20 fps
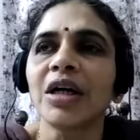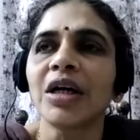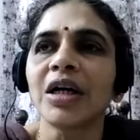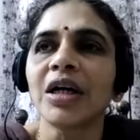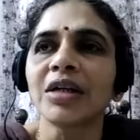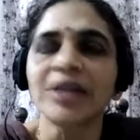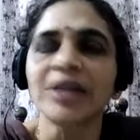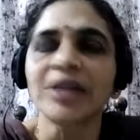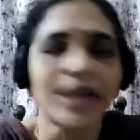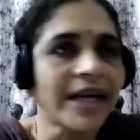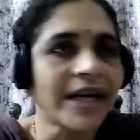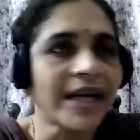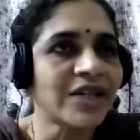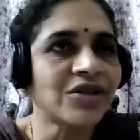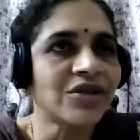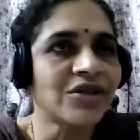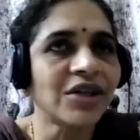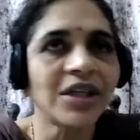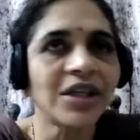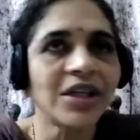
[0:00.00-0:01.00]
next
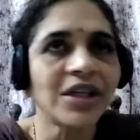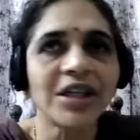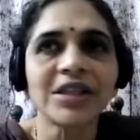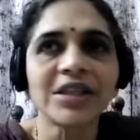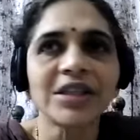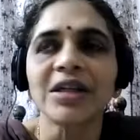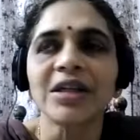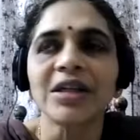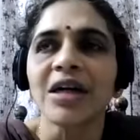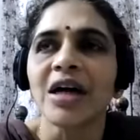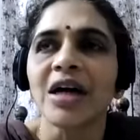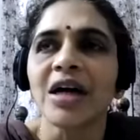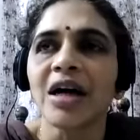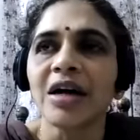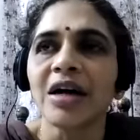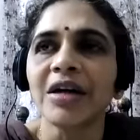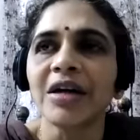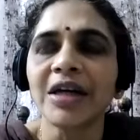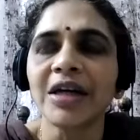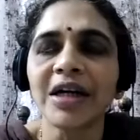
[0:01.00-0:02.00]
thing is,
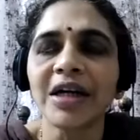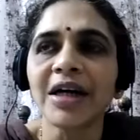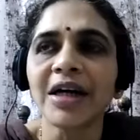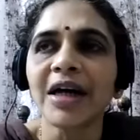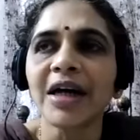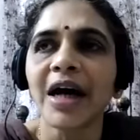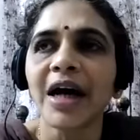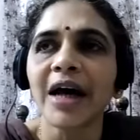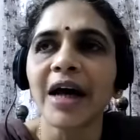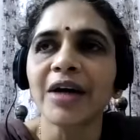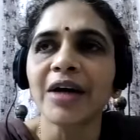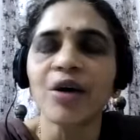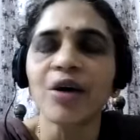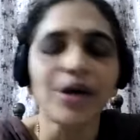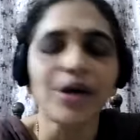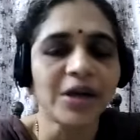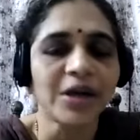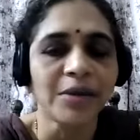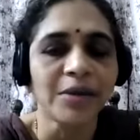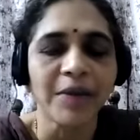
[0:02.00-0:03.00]
here I got
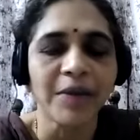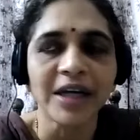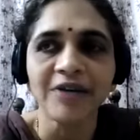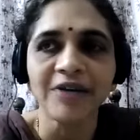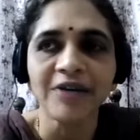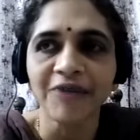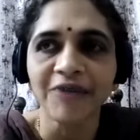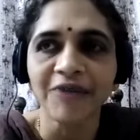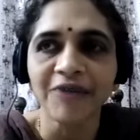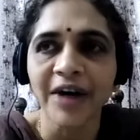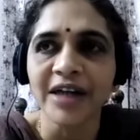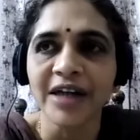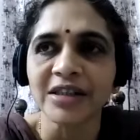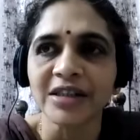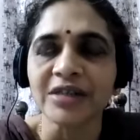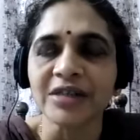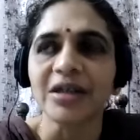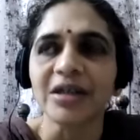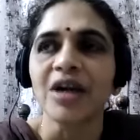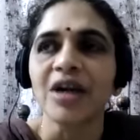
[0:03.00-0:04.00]
many friends
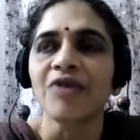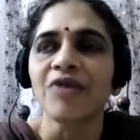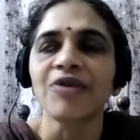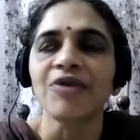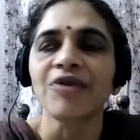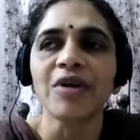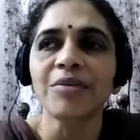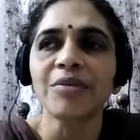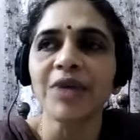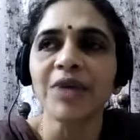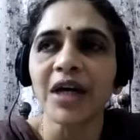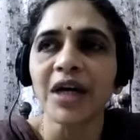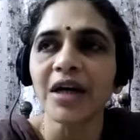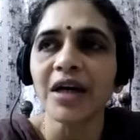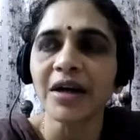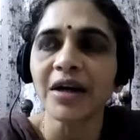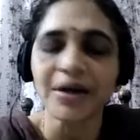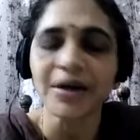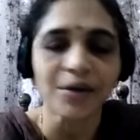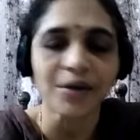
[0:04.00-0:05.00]
from younger
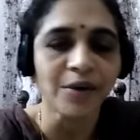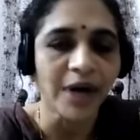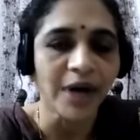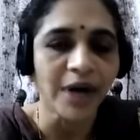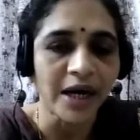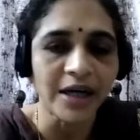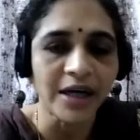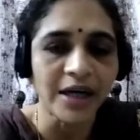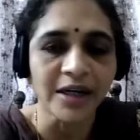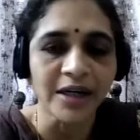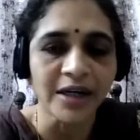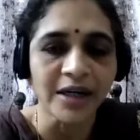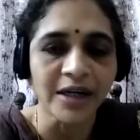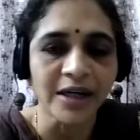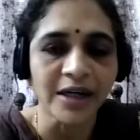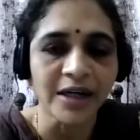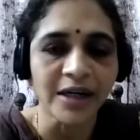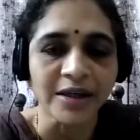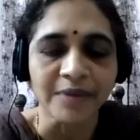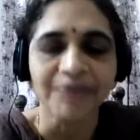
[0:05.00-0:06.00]
to elder.
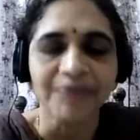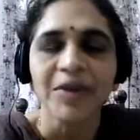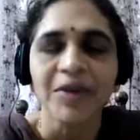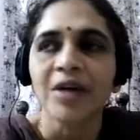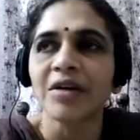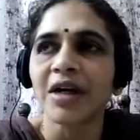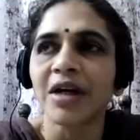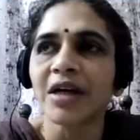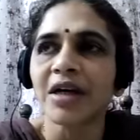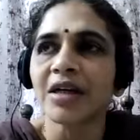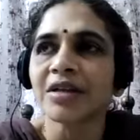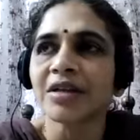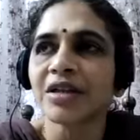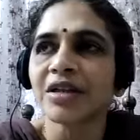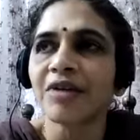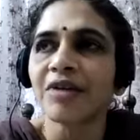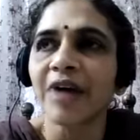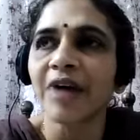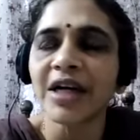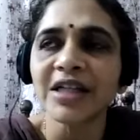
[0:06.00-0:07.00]
Younger Shivani is
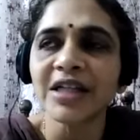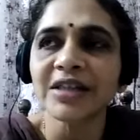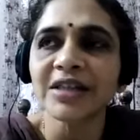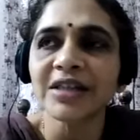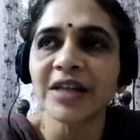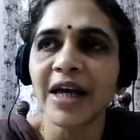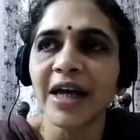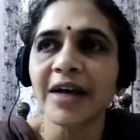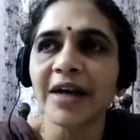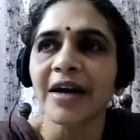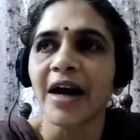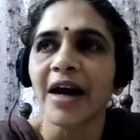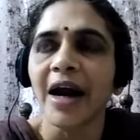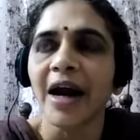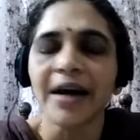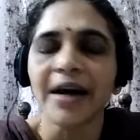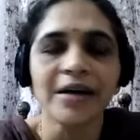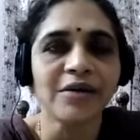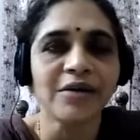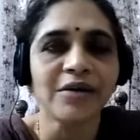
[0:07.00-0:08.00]
there, and
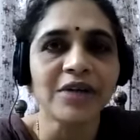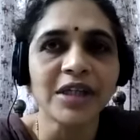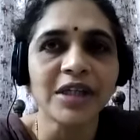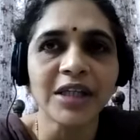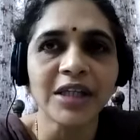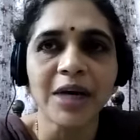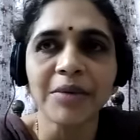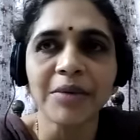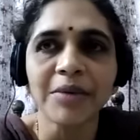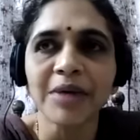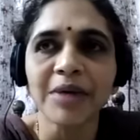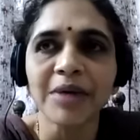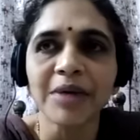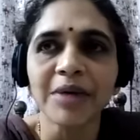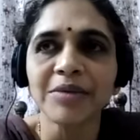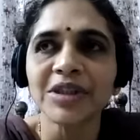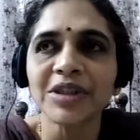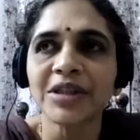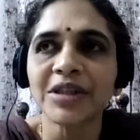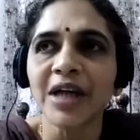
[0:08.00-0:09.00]
Geeta ma'am is there,
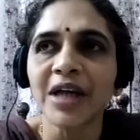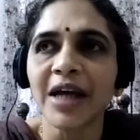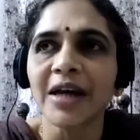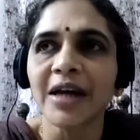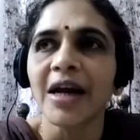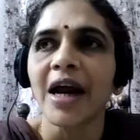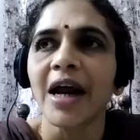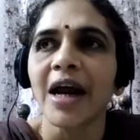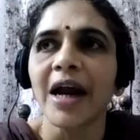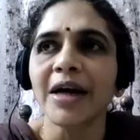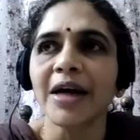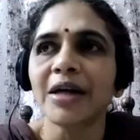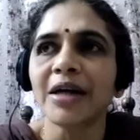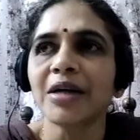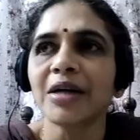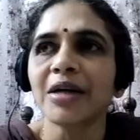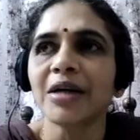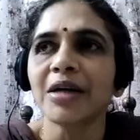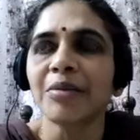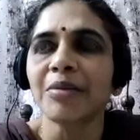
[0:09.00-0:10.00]
and many
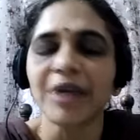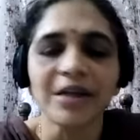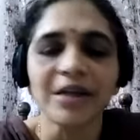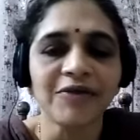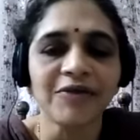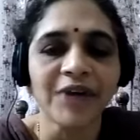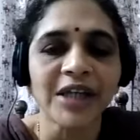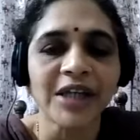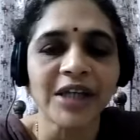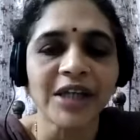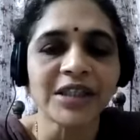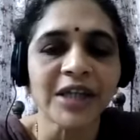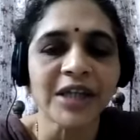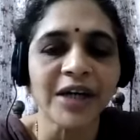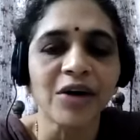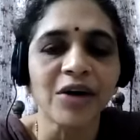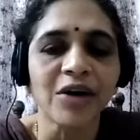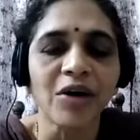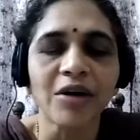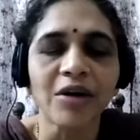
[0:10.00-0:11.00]
friends I got,
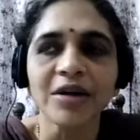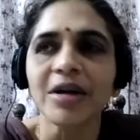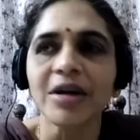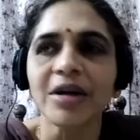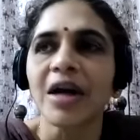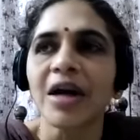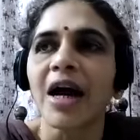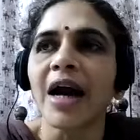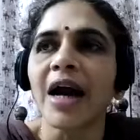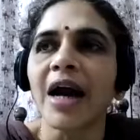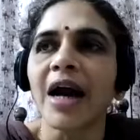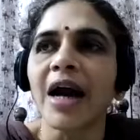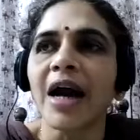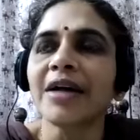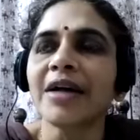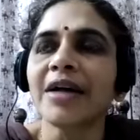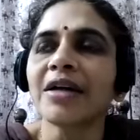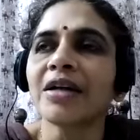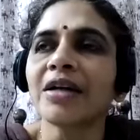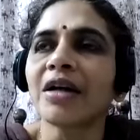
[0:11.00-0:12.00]
and
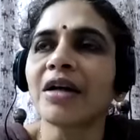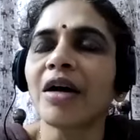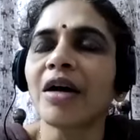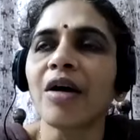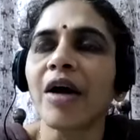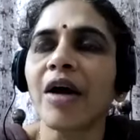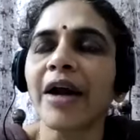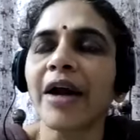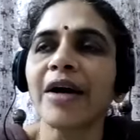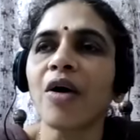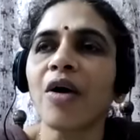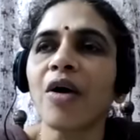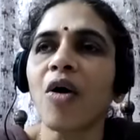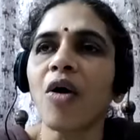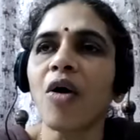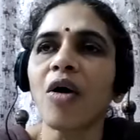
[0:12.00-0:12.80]
all